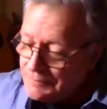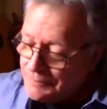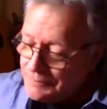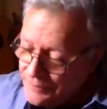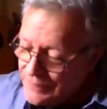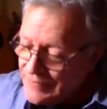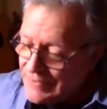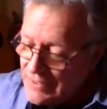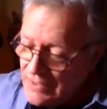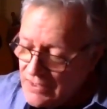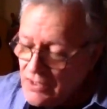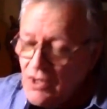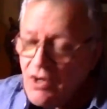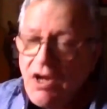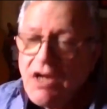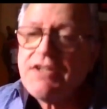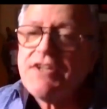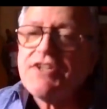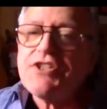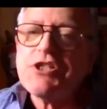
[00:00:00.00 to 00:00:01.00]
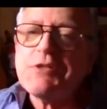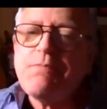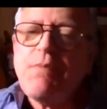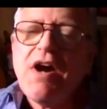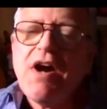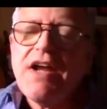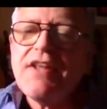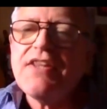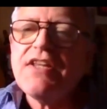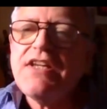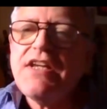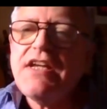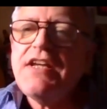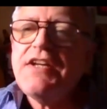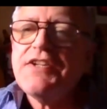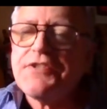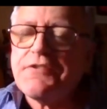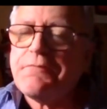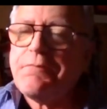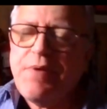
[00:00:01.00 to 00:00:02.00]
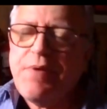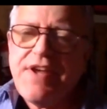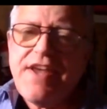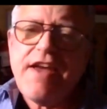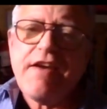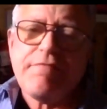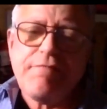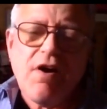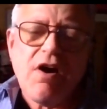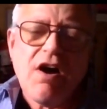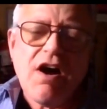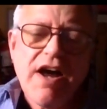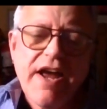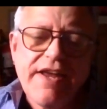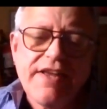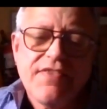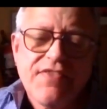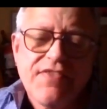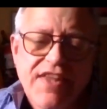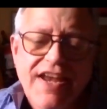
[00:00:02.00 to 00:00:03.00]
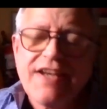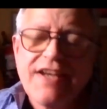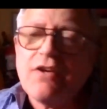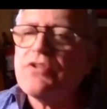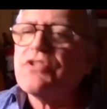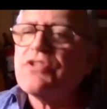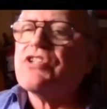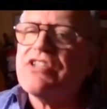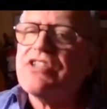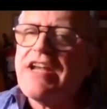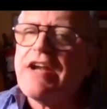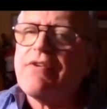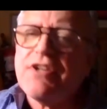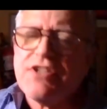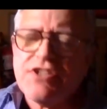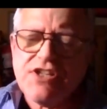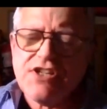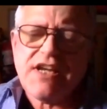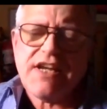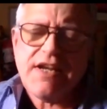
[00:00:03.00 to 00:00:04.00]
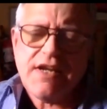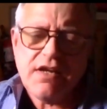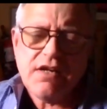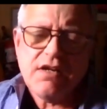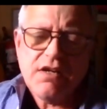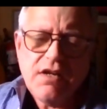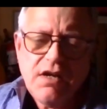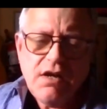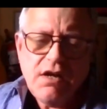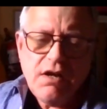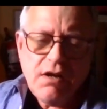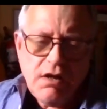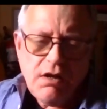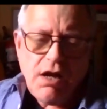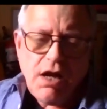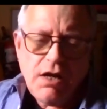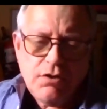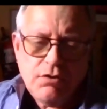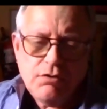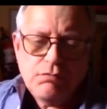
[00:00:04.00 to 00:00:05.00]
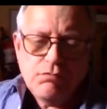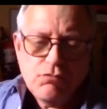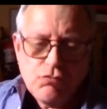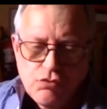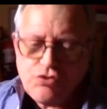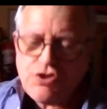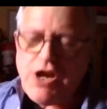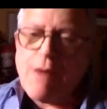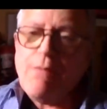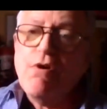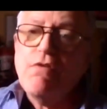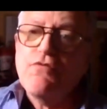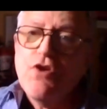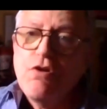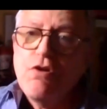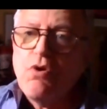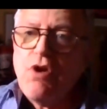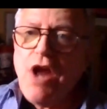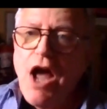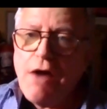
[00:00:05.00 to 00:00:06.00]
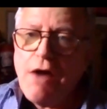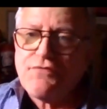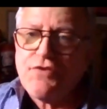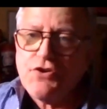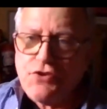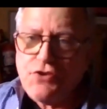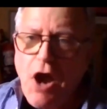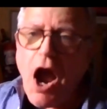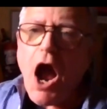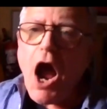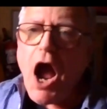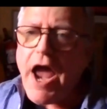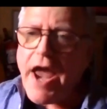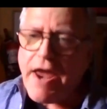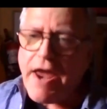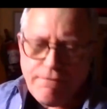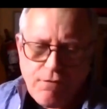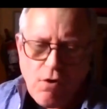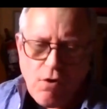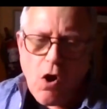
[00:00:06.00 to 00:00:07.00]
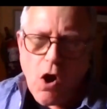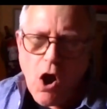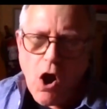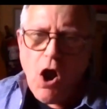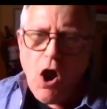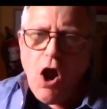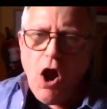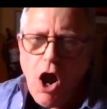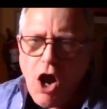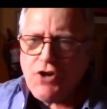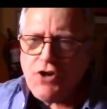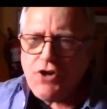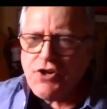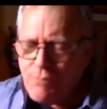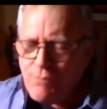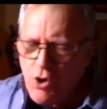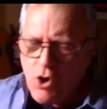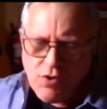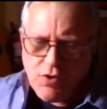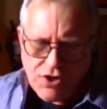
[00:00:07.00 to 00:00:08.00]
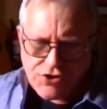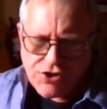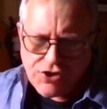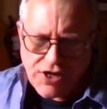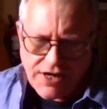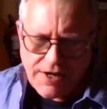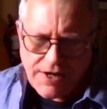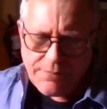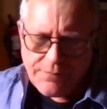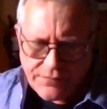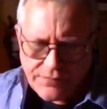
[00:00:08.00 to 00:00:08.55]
And despite the years of PFI and then austerity, and some of you will have to die for herd immunity.